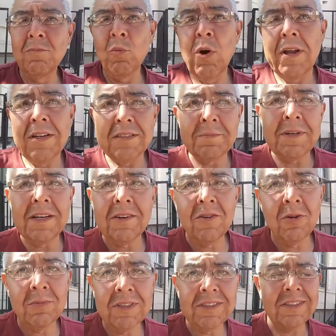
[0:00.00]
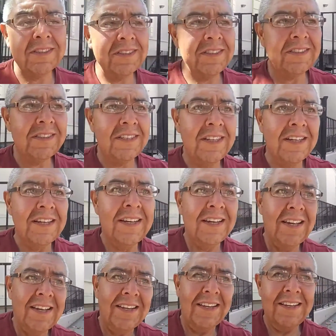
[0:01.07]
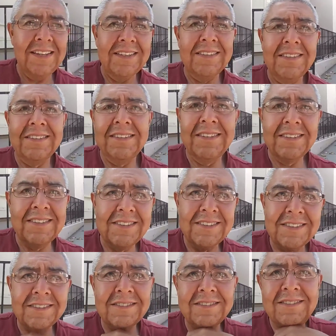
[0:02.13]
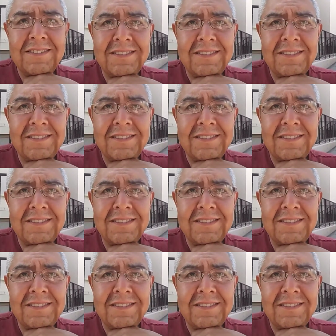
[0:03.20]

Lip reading: one is being homeless it's